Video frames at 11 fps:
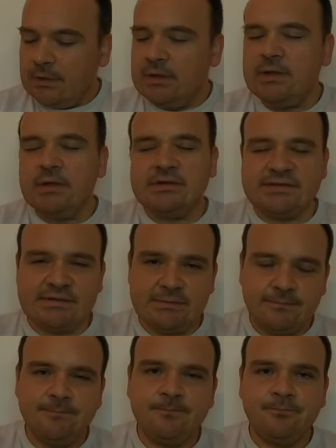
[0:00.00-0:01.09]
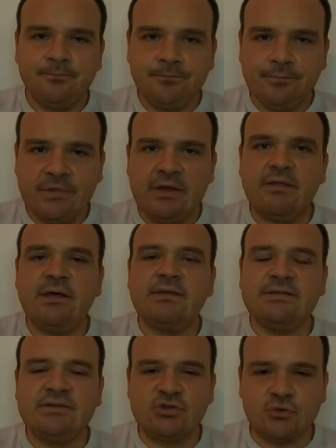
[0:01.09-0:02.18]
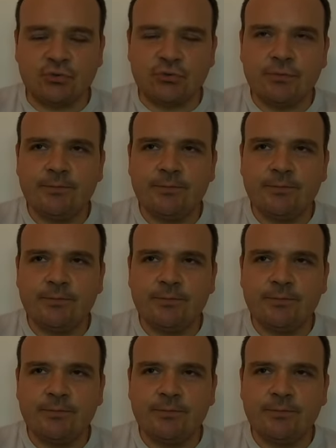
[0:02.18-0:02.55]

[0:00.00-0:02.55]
Yes, that's true.